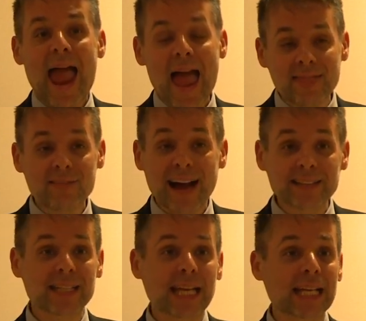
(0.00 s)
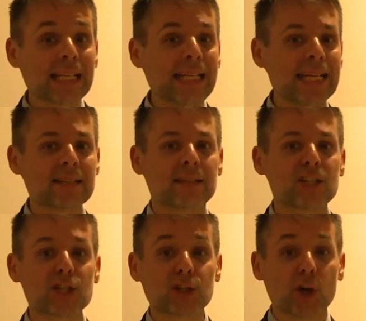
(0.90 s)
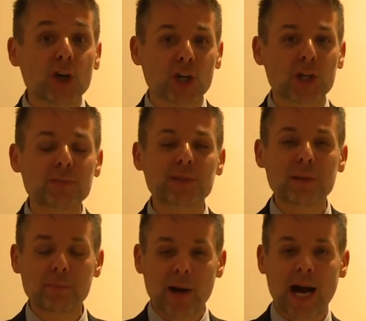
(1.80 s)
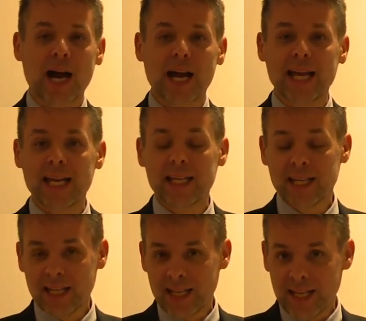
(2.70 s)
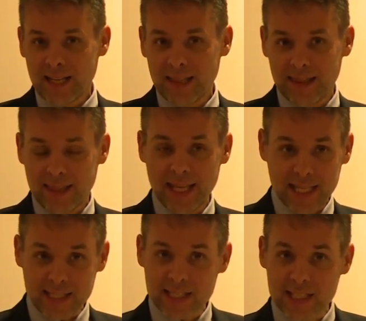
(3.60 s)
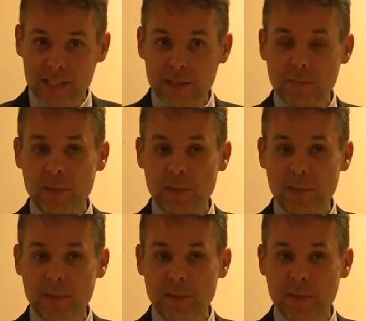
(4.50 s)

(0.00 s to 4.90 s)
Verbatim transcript: and the Vatican is disturbed by this